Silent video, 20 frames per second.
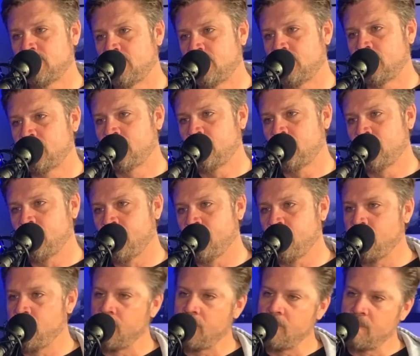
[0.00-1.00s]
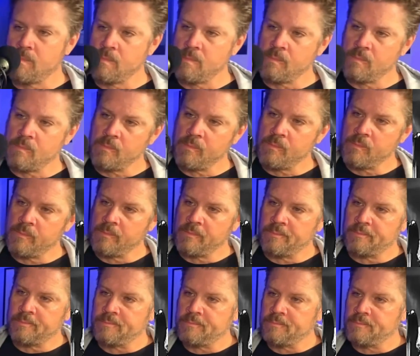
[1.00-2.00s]

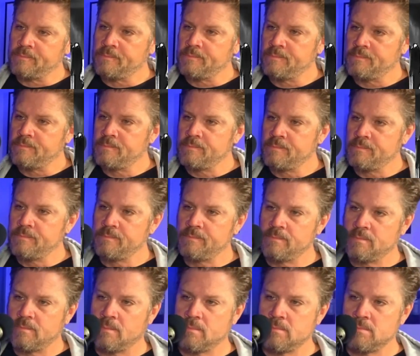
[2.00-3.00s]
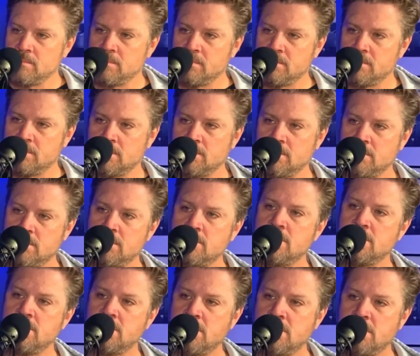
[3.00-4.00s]

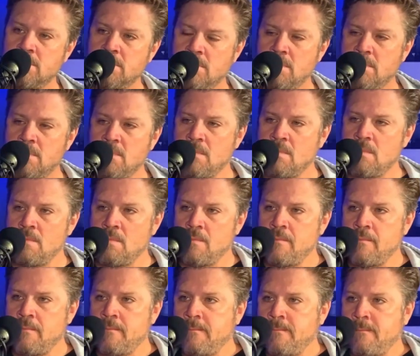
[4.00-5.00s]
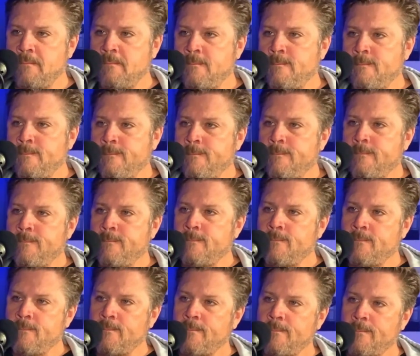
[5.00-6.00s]

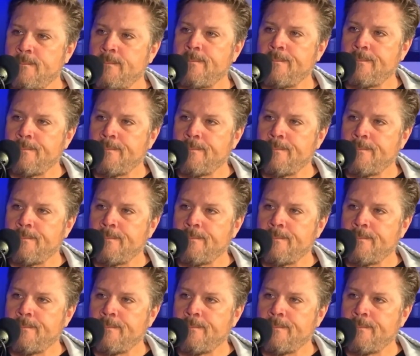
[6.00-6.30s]
No words are spoken by the person on screen.